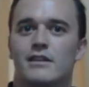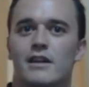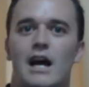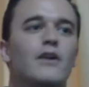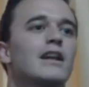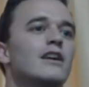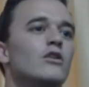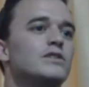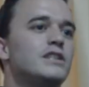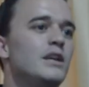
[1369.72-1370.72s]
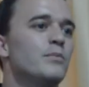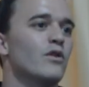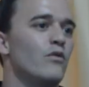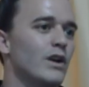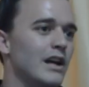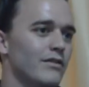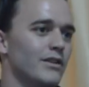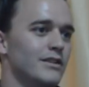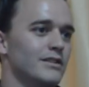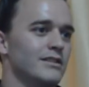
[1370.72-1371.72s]
How can I go deeper of what I've
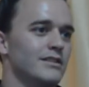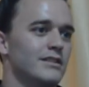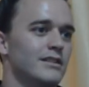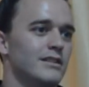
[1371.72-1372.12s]
learned? Yeah.